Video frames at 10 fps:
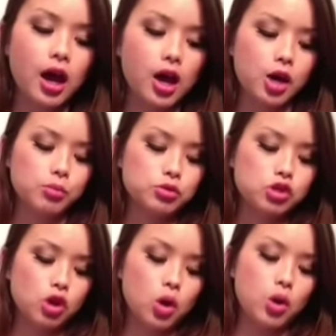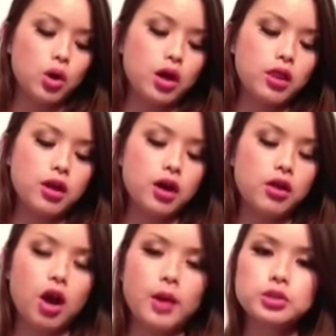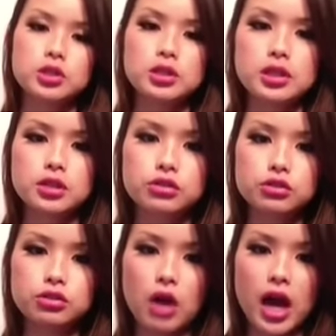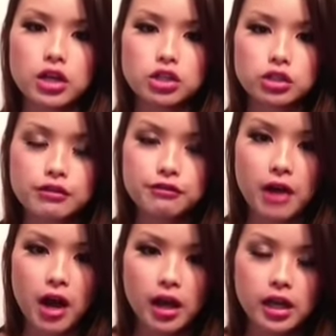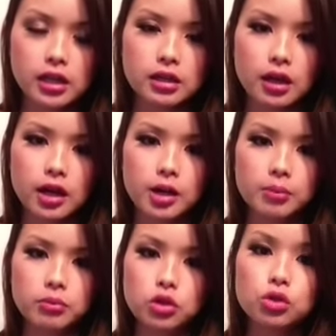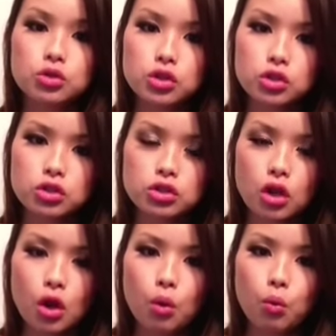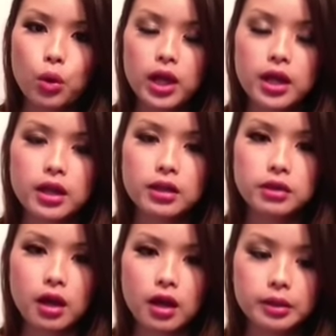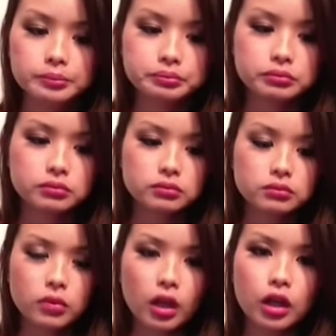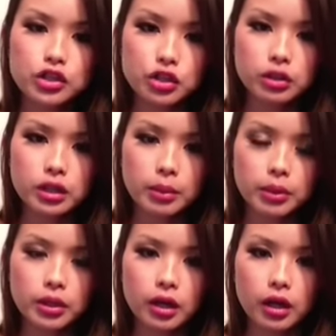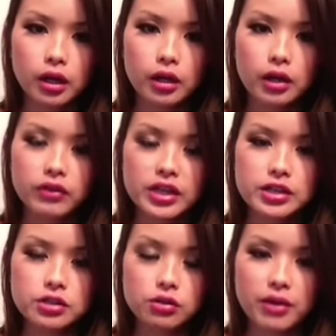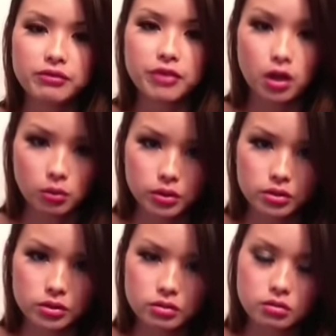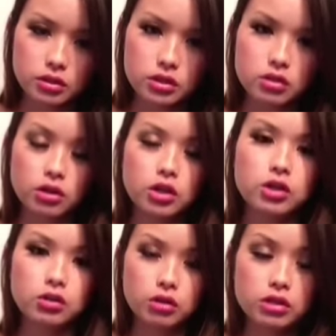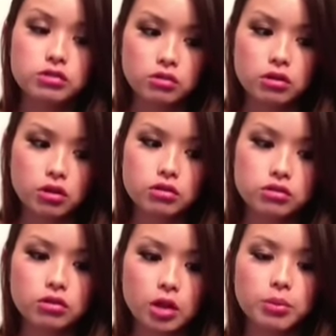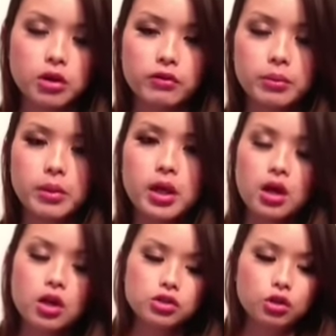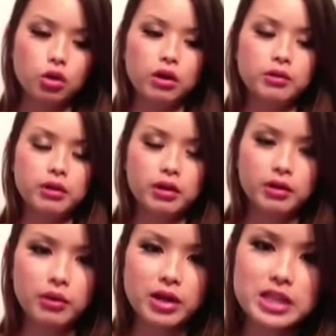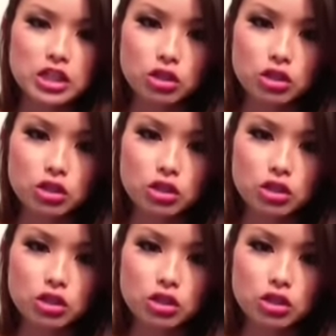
Um, so the other option is to actually find um, users with um, a certain number of Instagram followers, Insta- uh, uh, uh, a certain number of them. So when I say a